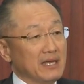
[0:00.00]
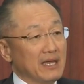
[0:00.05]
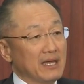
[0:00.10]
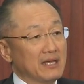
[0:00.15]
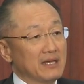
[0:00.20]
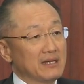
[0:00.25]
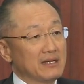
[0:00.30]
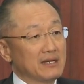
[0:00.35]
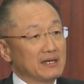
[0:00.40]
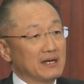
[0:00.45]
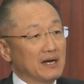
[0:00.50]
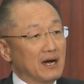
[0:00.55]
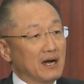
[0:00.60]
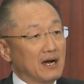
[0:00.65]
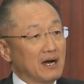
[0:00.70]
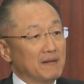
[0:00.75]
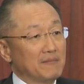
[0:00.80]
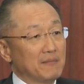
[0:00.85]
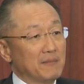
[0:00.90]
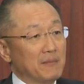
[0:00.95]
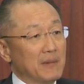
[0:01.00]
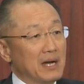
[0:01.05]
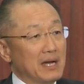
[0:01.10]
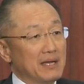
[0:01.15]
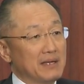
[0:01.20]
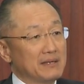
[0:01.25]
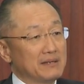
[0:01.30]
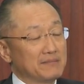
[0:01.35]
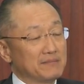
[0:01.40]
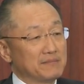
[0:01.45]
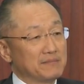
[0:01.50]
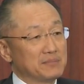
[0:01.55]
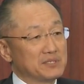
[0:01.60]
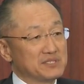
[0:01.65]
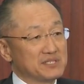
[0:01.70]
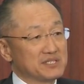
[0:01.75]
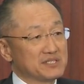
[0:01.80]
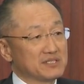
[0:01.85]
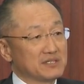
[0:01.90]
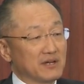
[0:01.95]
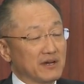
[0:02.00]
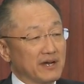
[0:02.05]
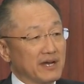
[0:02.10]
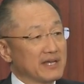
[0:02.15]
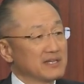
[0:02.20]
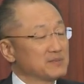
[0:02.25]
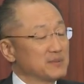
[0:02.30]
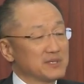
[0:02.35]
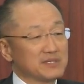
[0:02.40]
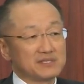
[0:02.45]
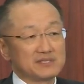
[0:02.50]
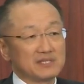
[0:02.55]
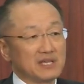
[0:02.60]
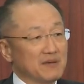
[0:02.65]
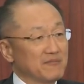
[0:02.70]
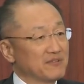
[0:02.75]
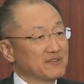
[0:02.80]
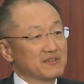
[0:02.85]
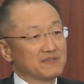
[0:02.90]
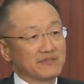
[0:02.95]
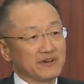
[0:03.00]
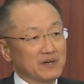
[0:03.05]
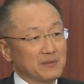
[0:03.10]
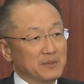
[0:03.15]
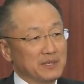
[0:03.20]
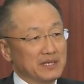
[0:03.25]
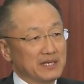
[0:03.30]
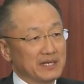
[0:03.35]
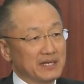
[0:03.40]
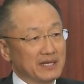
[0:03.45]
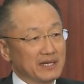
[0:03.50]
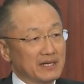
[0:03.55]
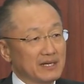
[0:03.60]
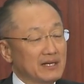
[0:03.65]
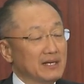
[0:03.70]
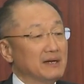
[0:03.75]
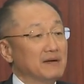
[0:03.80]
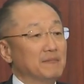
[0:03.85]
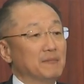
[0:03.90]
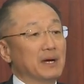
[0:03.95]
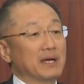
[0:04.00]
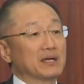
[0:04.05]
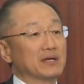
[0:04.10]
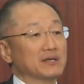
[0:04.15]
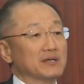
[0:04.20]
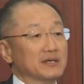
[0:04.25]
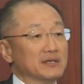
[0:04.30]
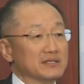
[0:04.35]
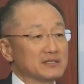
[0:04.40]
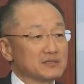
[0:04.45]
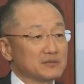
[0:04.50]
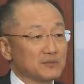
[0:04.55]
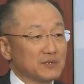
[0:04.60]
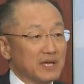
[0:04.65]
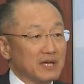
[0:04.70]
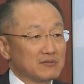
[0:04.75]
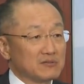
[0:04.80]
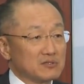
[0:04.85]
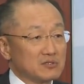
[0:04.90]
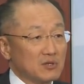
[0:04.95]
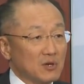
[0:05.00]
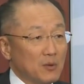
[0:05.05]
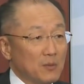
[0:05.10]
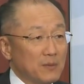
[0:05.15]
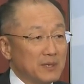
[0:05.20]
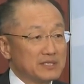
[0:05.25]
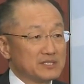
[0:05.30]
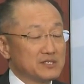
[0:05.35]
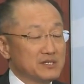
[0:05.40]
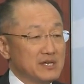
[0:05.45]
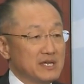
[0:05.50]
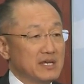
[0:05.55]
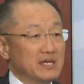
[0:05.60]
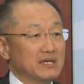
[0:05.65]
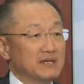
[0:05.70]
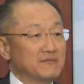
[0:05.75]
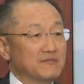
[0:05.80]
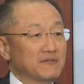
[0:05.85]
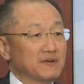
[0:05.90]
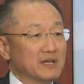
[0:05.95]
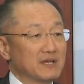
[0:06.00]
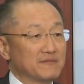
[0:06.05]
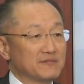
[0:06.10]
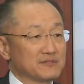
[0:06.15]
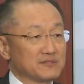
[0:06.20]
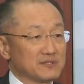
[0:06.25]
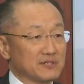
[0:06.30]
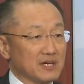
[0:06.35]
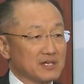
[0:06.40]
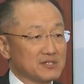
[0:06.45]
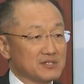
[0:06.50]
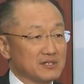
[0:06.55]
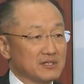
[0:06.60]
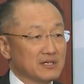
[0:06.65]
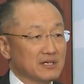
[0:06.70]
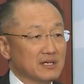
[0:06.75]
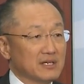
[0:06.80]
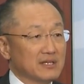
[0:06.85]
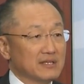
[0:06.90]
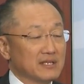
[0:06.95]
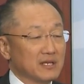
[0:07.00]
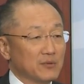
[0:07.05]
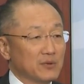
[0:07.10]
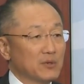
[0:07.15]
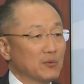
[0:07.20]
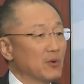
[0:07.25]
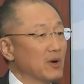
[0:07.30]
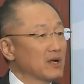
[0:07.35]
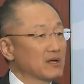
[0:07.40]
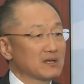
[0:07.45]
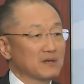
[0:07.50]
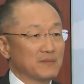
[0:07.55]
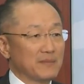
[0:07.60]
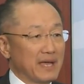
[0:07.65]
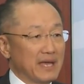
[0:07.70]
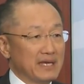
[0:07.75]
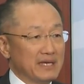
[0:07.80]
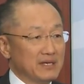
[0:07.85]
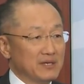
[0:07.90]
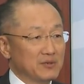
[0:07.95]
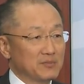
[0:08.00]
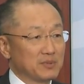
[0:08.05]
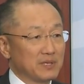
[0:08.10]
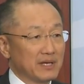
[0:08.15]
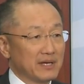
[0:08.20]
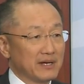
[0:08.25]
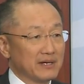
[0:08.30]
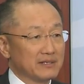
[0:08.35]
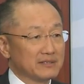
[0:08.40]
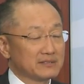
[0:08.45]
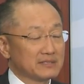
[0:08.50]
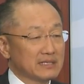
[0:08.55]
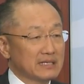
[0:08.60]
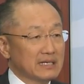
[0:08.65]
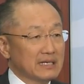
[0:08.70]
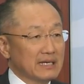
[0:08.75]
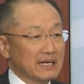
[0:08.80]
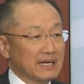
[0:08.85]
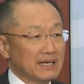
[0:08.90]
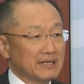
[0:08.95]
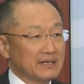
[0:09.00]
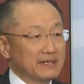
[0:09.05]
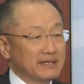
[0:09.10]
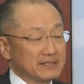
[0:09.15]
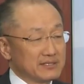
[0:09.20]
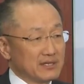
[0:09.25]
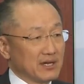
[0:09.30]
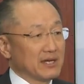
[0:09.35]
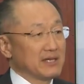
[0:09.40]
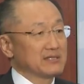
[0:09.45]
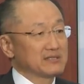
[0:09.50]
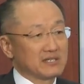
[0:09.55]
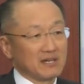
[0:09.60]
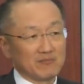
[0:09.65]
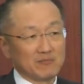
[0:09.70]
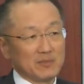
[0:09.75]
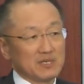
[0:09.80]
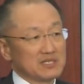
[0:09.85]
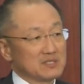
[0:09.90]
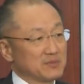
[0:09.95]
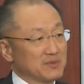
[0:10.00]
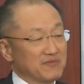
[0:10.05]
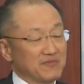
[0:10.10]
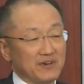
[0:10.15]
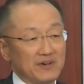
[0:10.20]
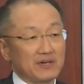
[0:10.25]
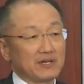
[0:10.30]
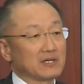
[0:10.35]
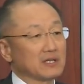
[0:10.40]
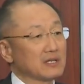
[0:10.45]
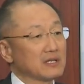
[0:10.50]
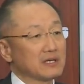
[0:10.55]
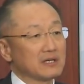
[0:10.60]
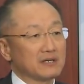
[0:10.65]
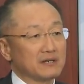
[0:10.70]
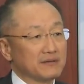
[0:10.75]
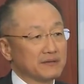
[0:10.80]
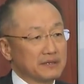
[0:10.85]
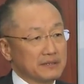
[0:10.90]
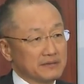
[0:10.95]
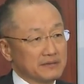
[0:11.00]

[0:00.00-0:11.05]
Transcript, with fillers: And our, my position on it has been the same from the very beginning. My goodness, we have so much need for infrastructure that we welcome any new players. And the Chinese government has been very clear